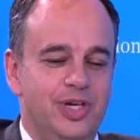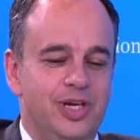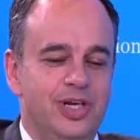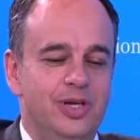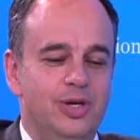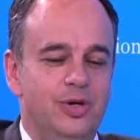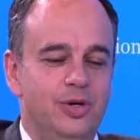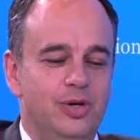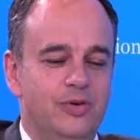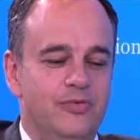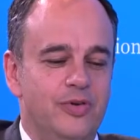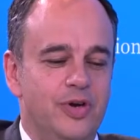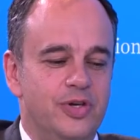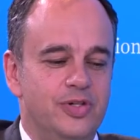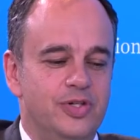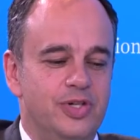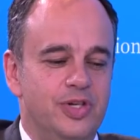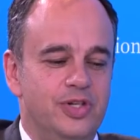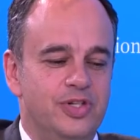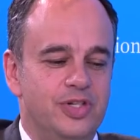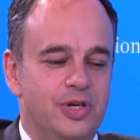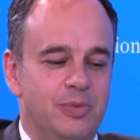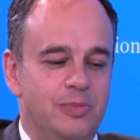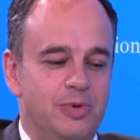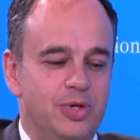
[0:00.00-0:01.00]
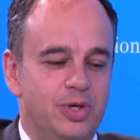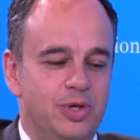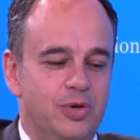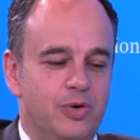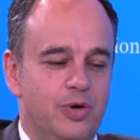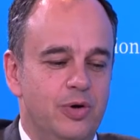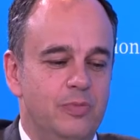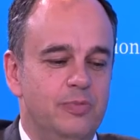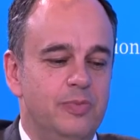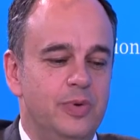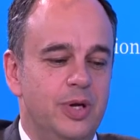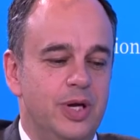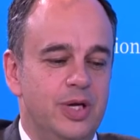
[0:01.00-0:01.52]
University Summit
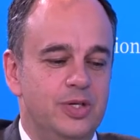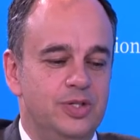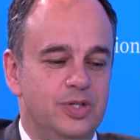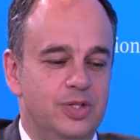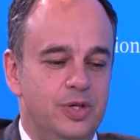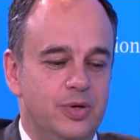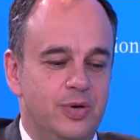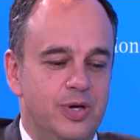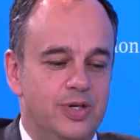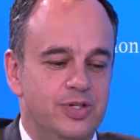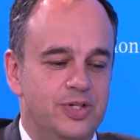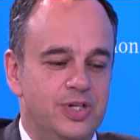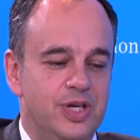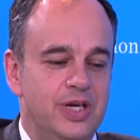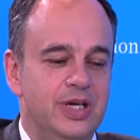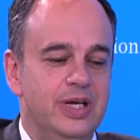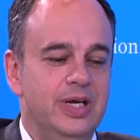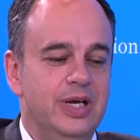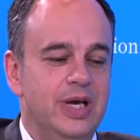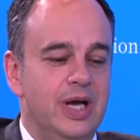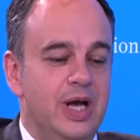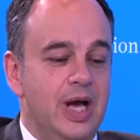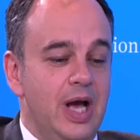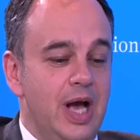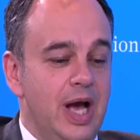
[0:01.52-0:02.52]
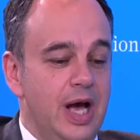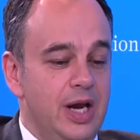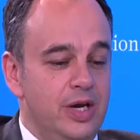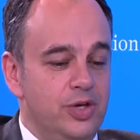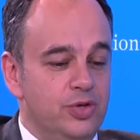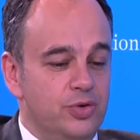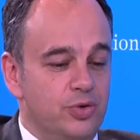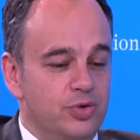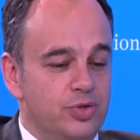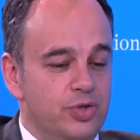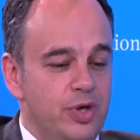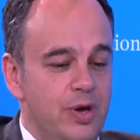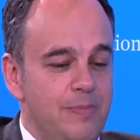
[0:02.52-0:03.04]
Europe, SUSE, and is
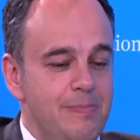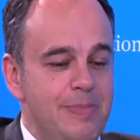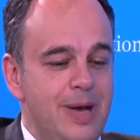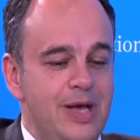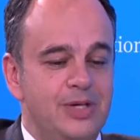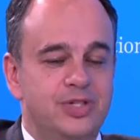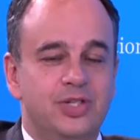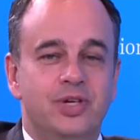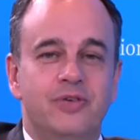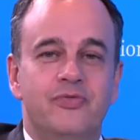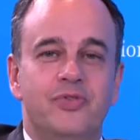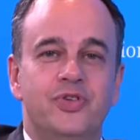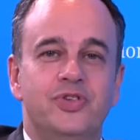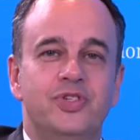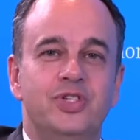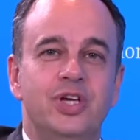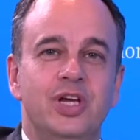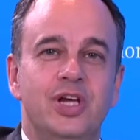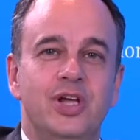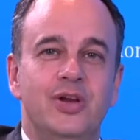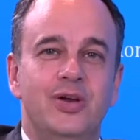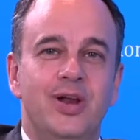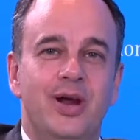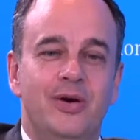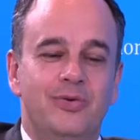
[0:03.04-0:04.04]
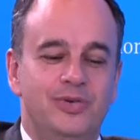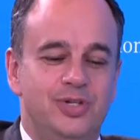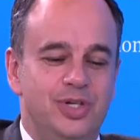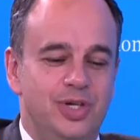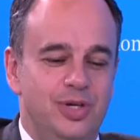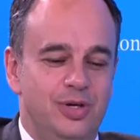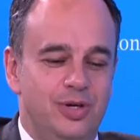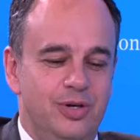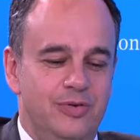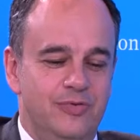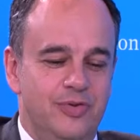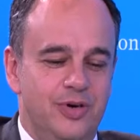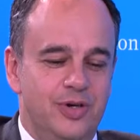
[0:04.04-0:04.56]
also Ambassador of the Singularity
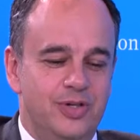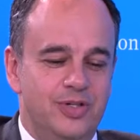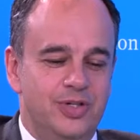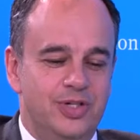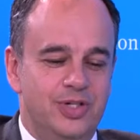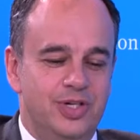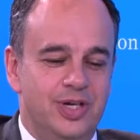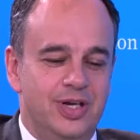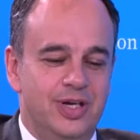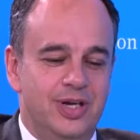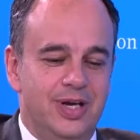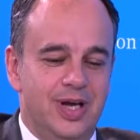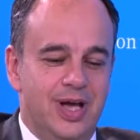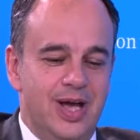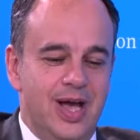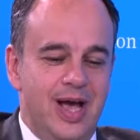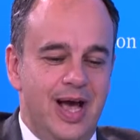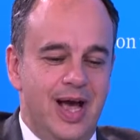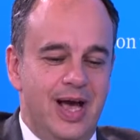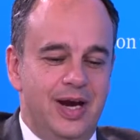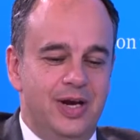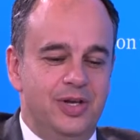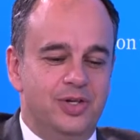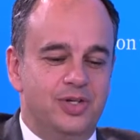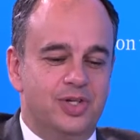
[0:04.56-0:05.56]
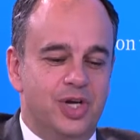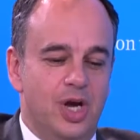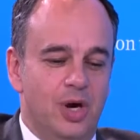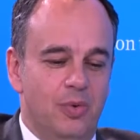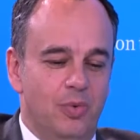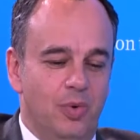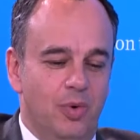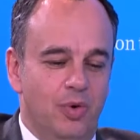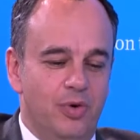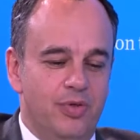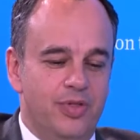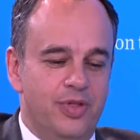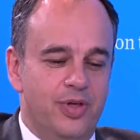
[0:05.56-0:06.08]
University and is
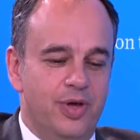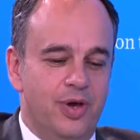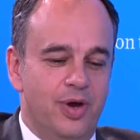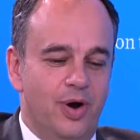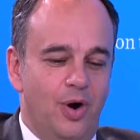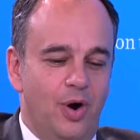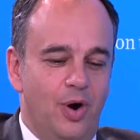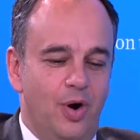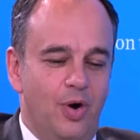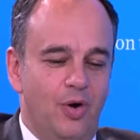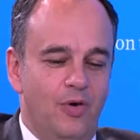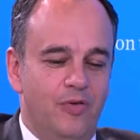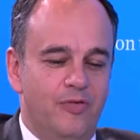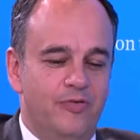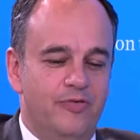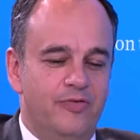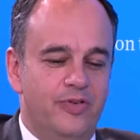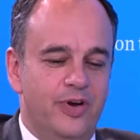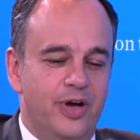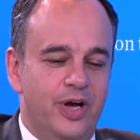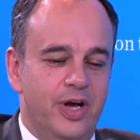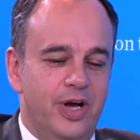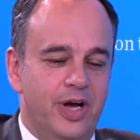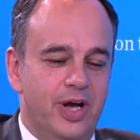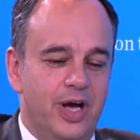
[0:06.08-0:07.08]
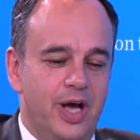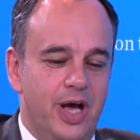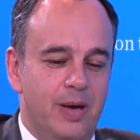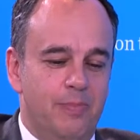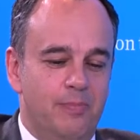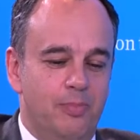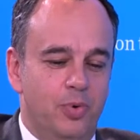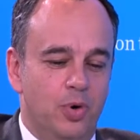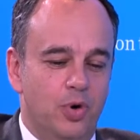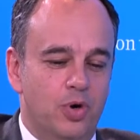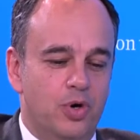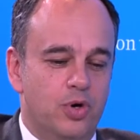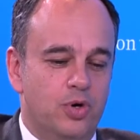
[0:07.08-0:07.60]
co-author of uh, a
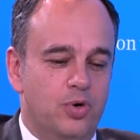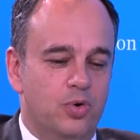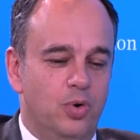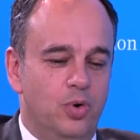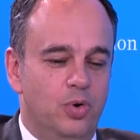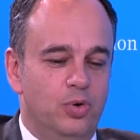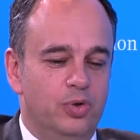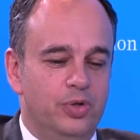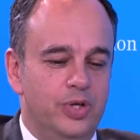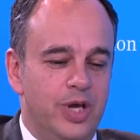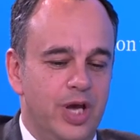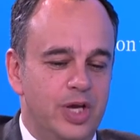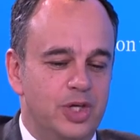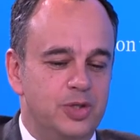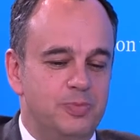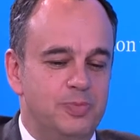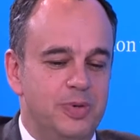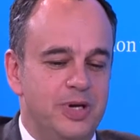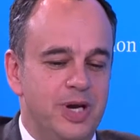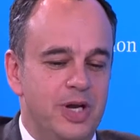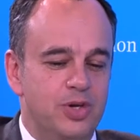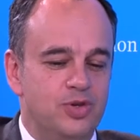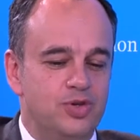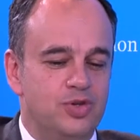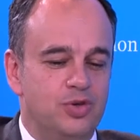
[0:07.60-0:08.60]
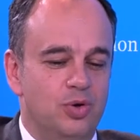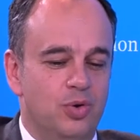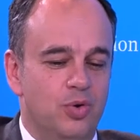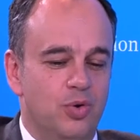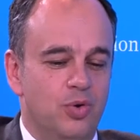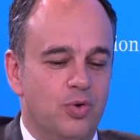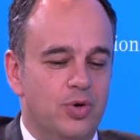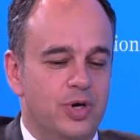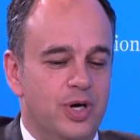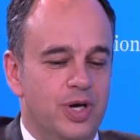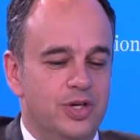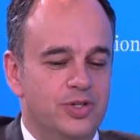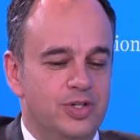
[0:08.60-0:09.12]
book called Exponential
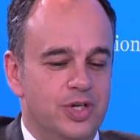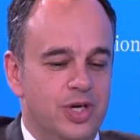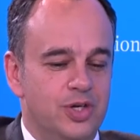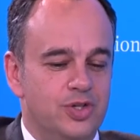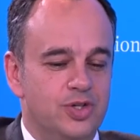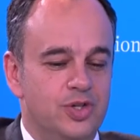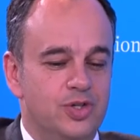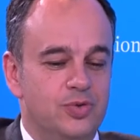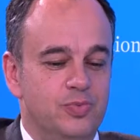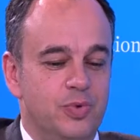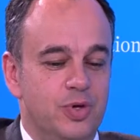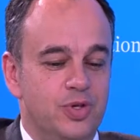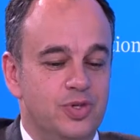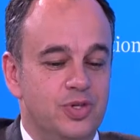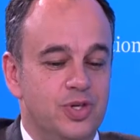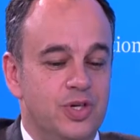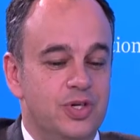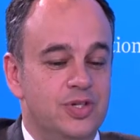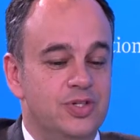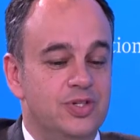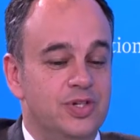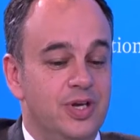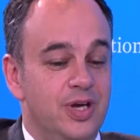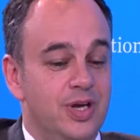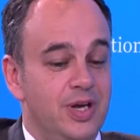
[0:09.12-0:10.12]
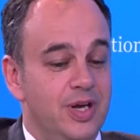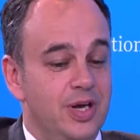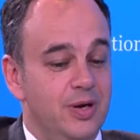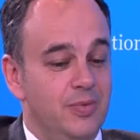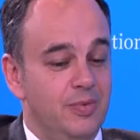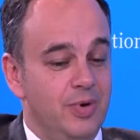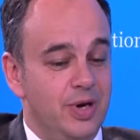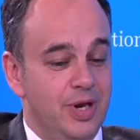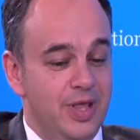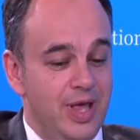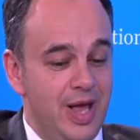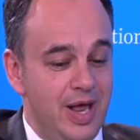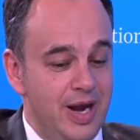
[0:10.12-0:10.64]
Organizations which is uh,
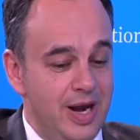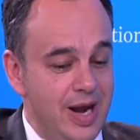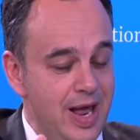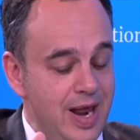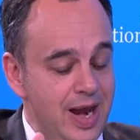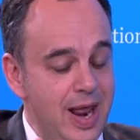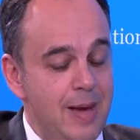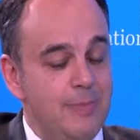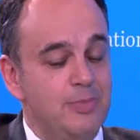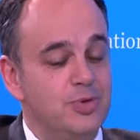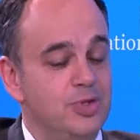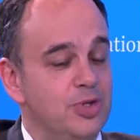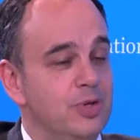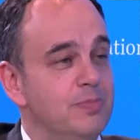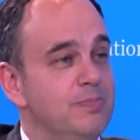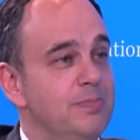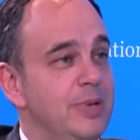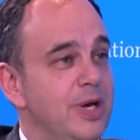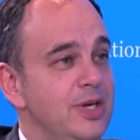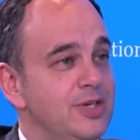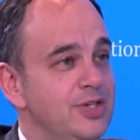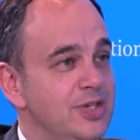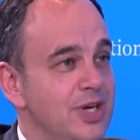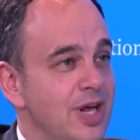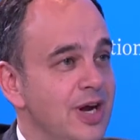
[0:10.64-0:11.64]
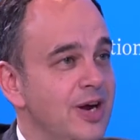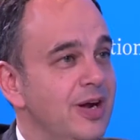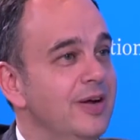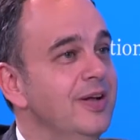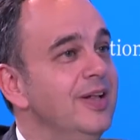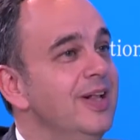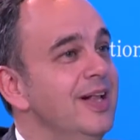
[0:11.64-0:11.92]
one, an Amazon bestseller.